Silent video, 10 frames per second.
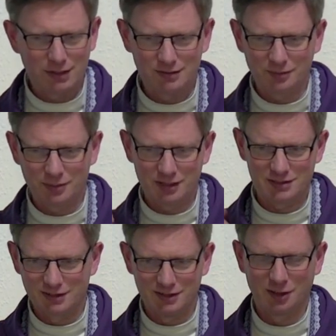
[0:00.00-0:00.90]
not, because,
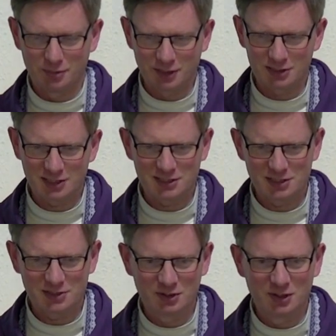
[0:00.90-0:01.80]
not because I say
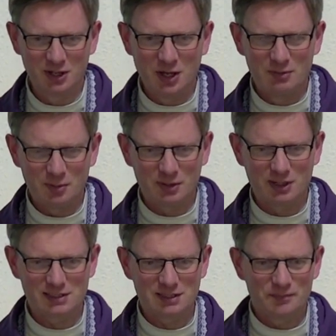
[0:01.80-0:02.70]
so, but
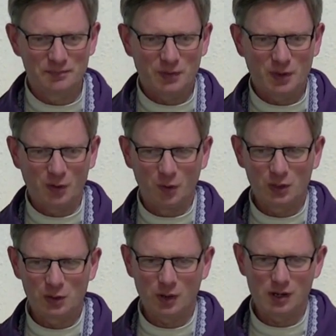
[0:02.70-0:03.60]
because only
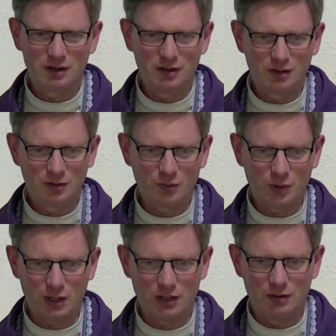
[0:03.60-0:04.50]
when,
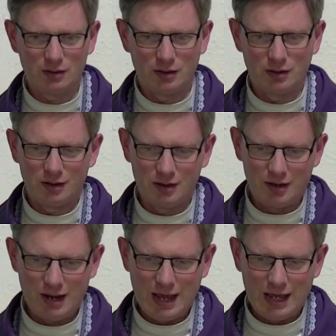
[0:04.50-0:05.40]
when
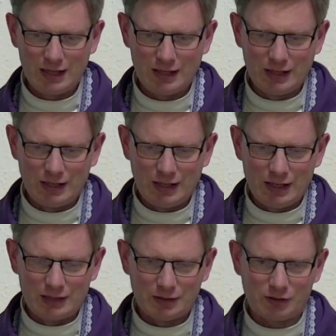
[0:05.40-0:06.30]

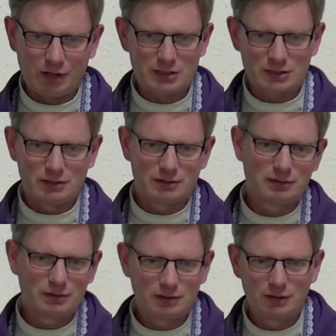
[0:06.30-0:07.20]
the cross
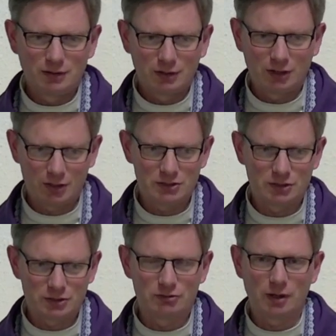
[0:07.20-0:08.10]
causes us
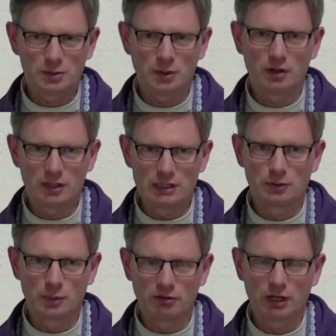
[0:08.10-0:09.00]
to drop to our knees will
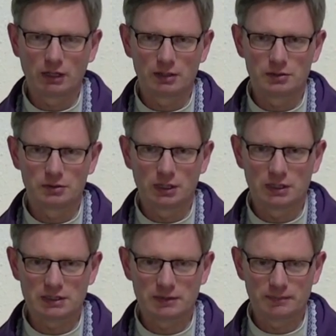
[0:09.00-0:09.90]
we recognize who God
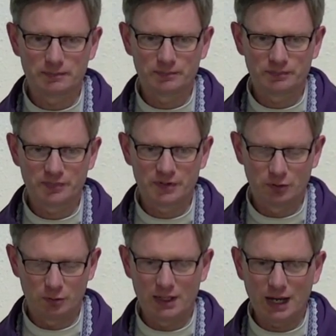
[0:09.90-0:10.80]
is. So it'll
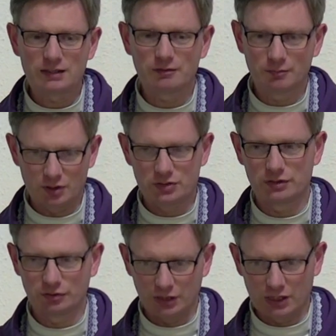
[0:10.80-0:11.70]
be an act of mercy
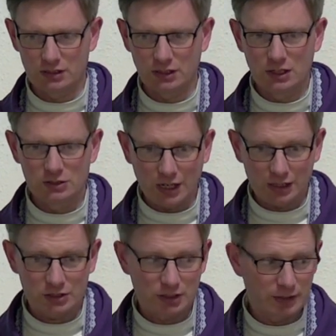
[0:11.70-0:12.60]
for God to
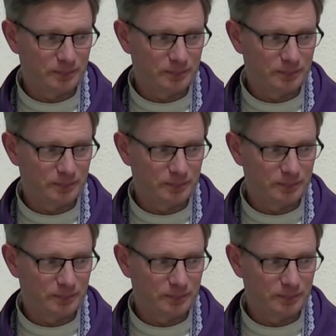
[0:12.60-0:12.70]
actually